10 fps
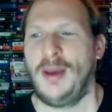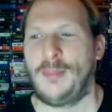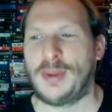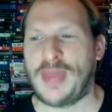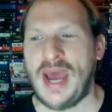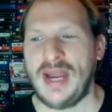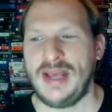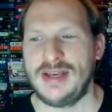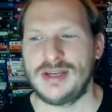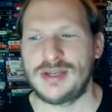but that
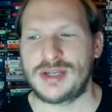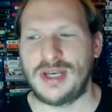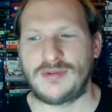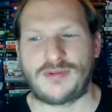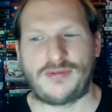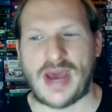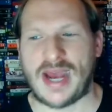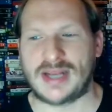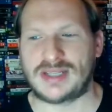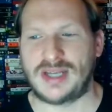is in
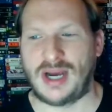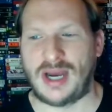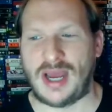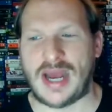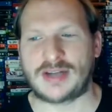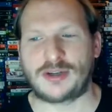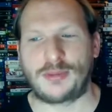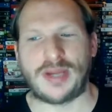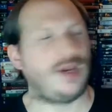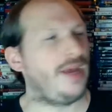fact an actor
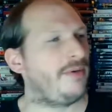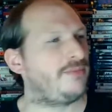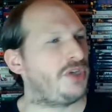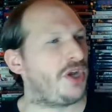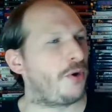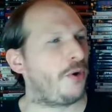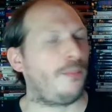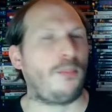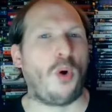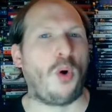by the name of Darryl
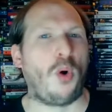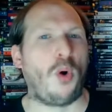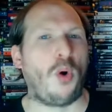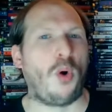Mori.